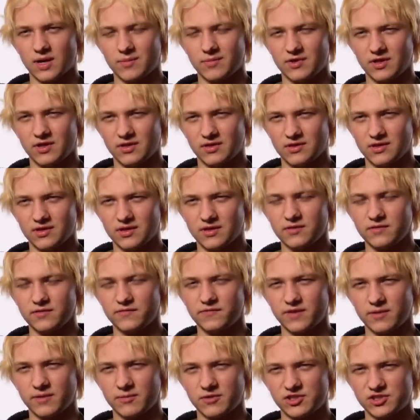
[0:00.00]
I mean, the other
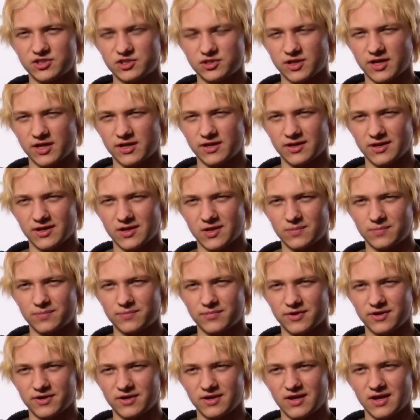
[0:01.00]
families tried to
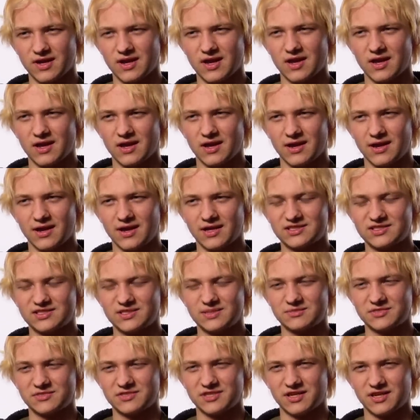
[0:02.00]
help, but it
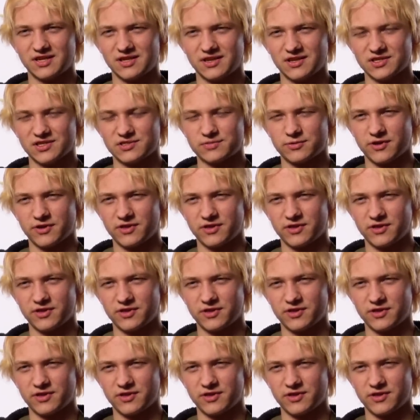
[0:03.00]
seems that at this